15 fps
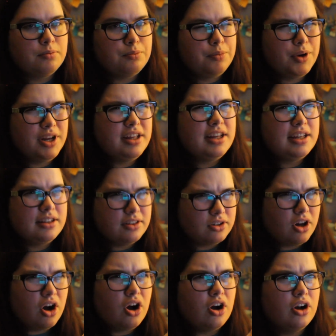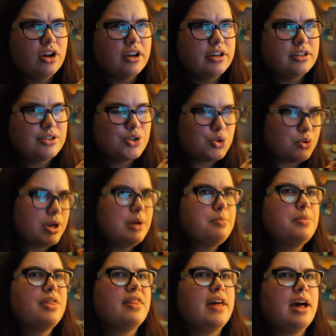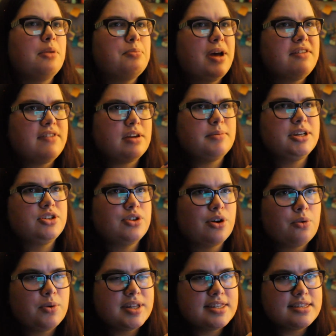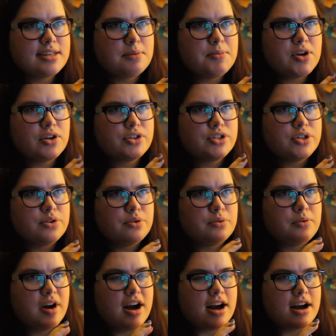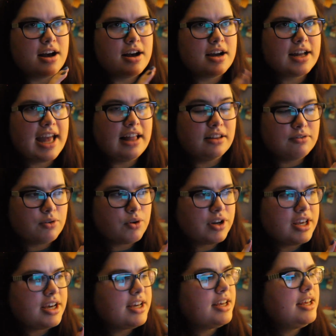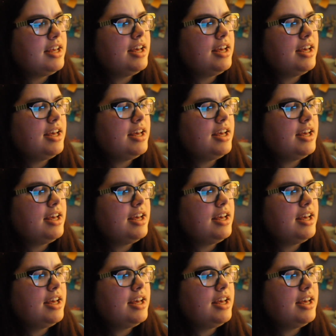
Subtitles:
pretty long trip that my family took one summer to California,